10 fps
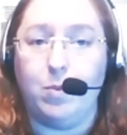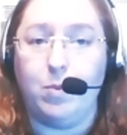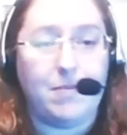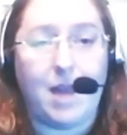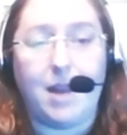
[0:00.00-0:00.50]

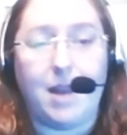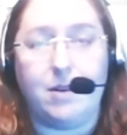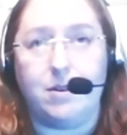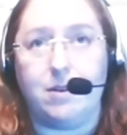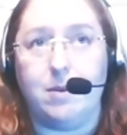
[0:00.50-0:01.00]
that I
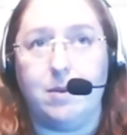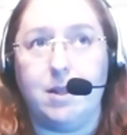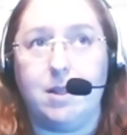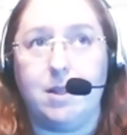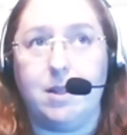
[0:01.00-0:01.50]
don't agree
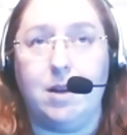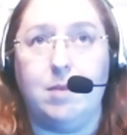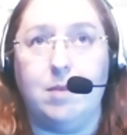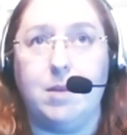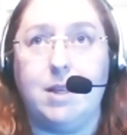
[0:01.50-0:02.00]
with.
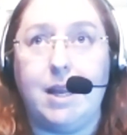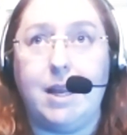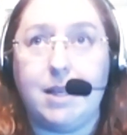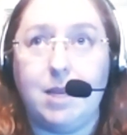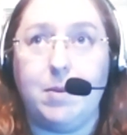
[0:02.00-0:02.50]

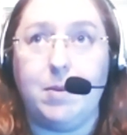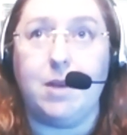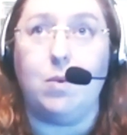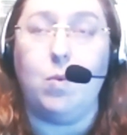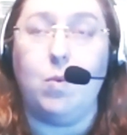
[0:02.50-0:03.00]
Gatekeeping in
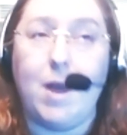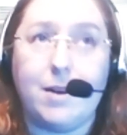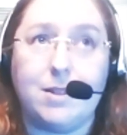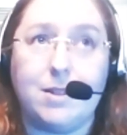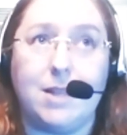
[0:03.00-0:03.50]
a
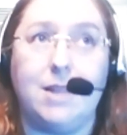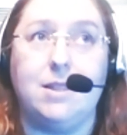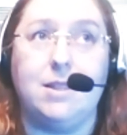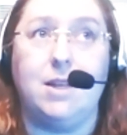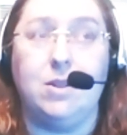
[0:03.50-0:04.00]
wider
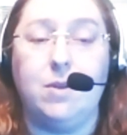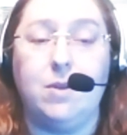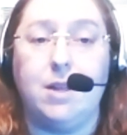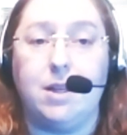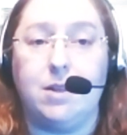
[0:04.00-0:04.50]
sense, I do
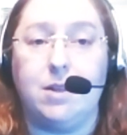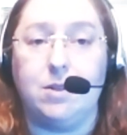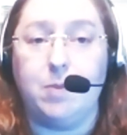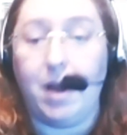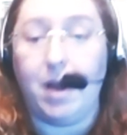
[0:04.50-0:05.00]
think
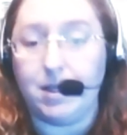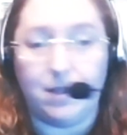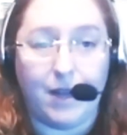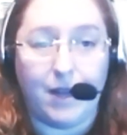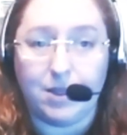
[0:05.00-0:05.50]
there's
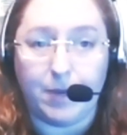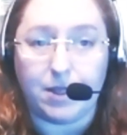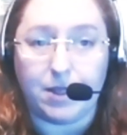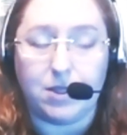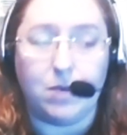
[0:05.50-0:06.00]
positive
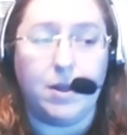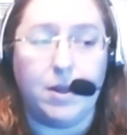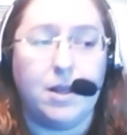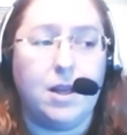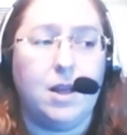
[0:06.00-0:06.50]
aspects to
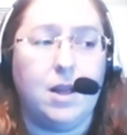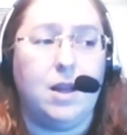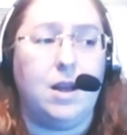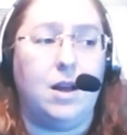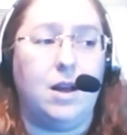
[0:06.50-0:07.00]
it.
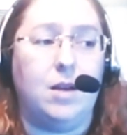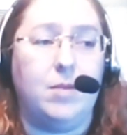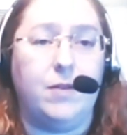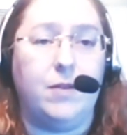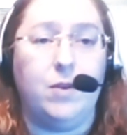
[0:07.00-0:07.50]

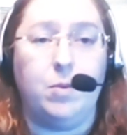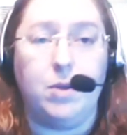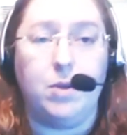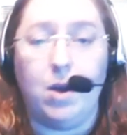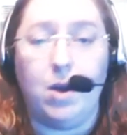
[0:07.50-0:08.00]
If you
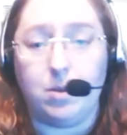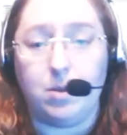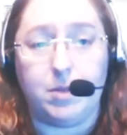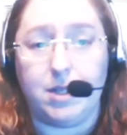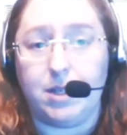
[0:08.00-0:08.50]
belong to a
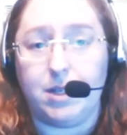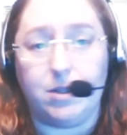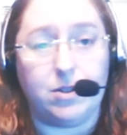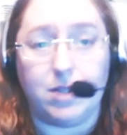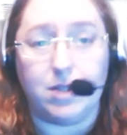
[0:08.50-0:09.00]

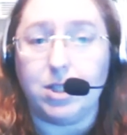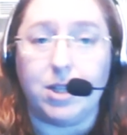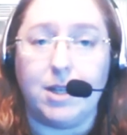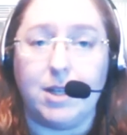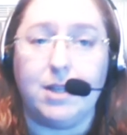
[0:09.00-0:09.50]
particular
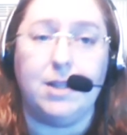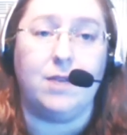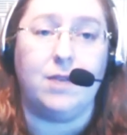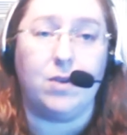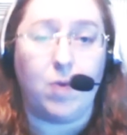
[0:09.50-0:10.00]
tradition
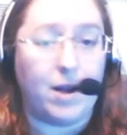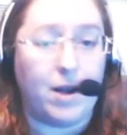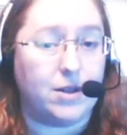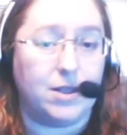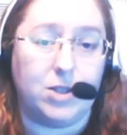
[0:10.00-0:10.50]
that
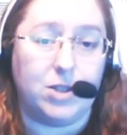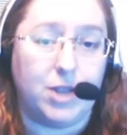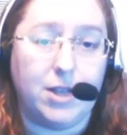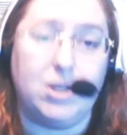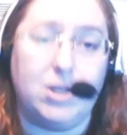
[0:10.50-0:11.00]
requires
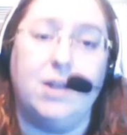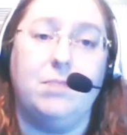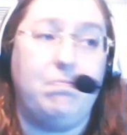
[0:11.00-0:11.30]
initiation,